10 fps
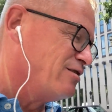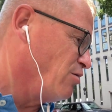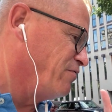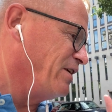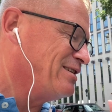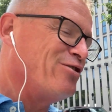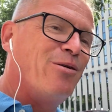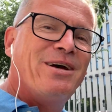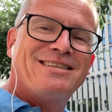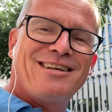so fix your
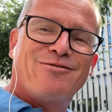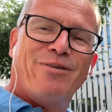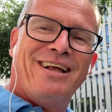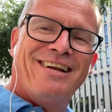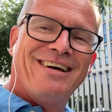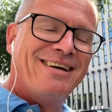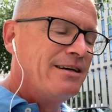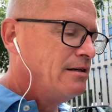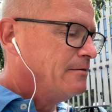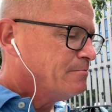mess as well.
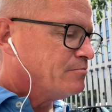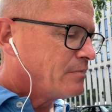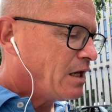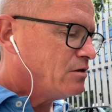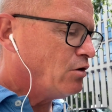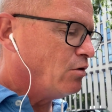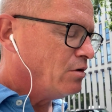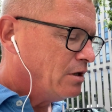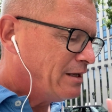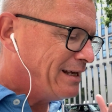So
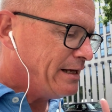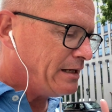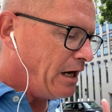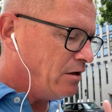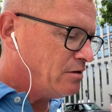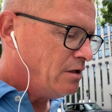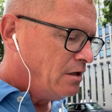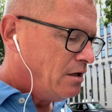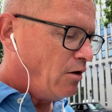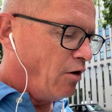kick it out,
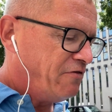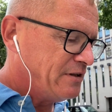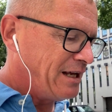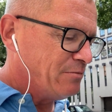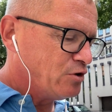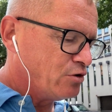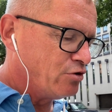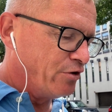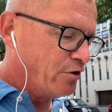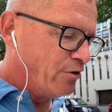offer them to
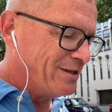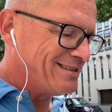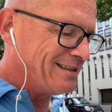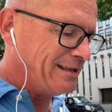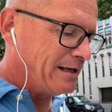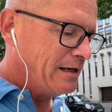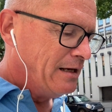join OECD.